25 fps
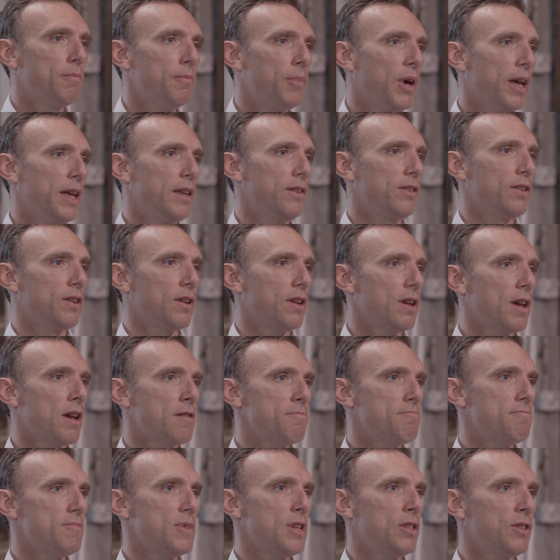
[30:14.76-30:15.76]
But
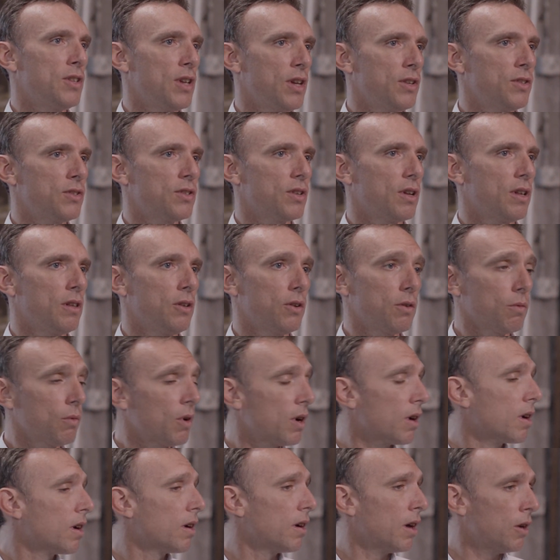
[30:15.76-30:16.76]
it takes a lot of
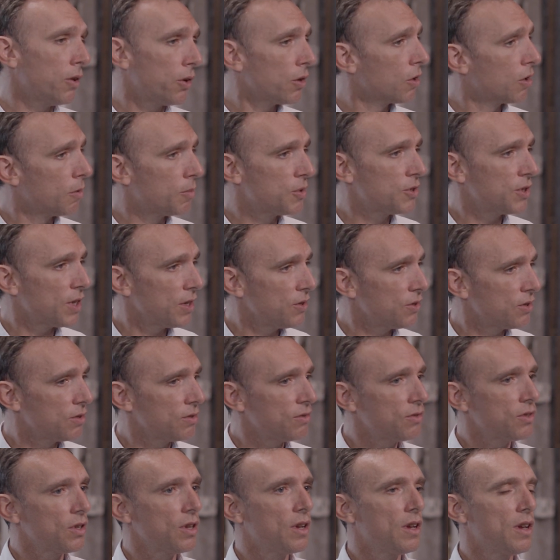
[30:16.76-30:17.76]
work, a lot of
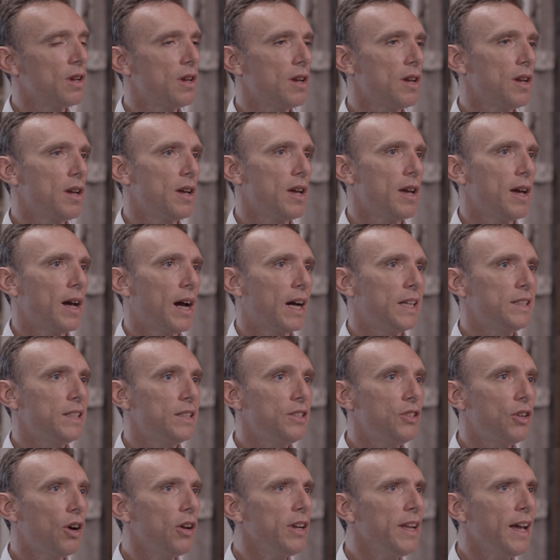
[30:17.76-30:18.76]
conversations. I
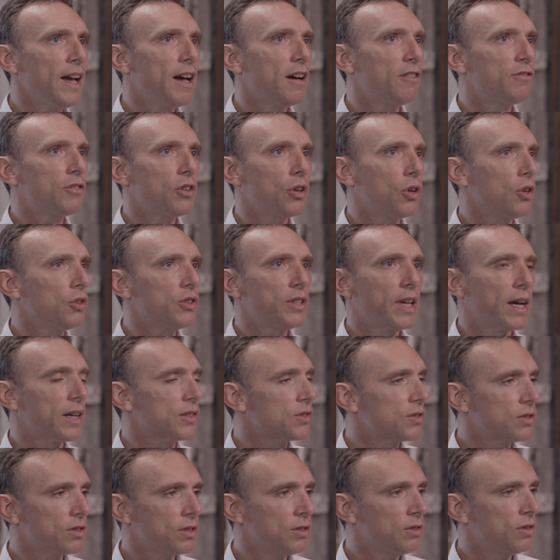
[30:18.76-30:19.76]
did not have
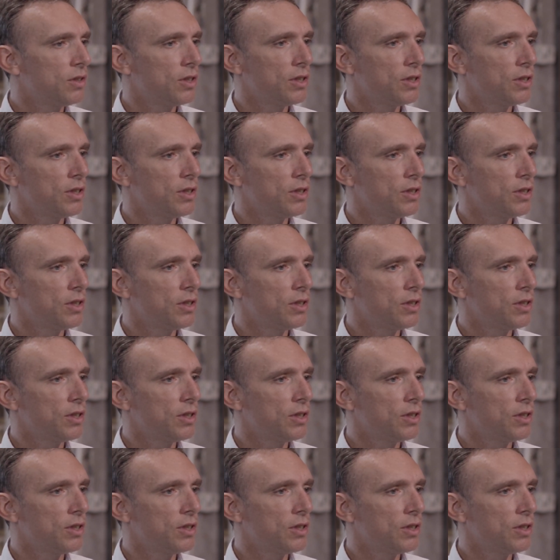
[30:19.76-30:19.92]
contacts in